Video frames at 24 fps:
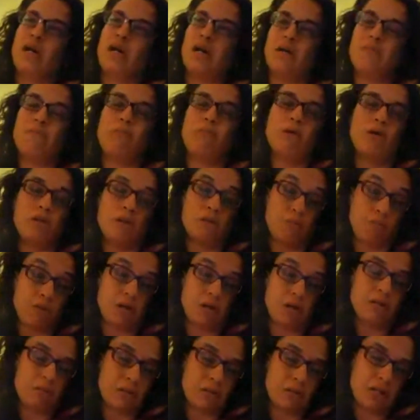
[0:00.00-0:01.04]
I'm part of the
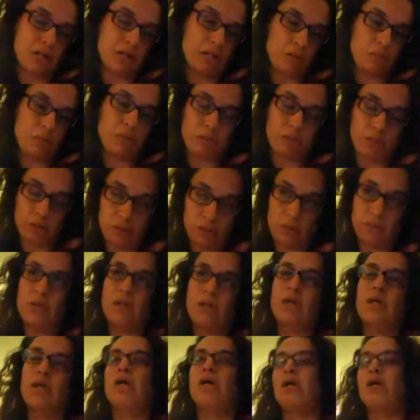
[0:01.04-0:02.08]
Bradley Manning Network too.
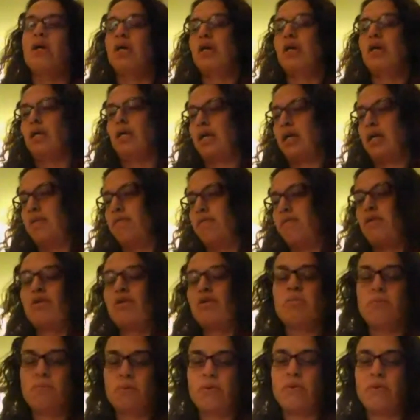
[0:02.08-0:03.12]
And very
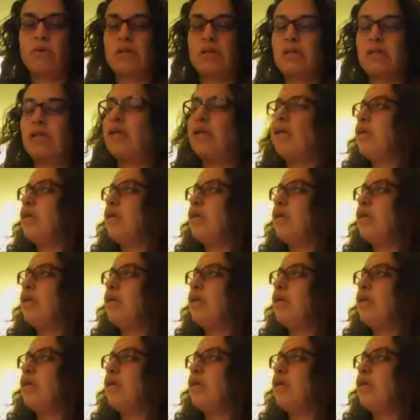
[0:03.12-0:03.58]
important.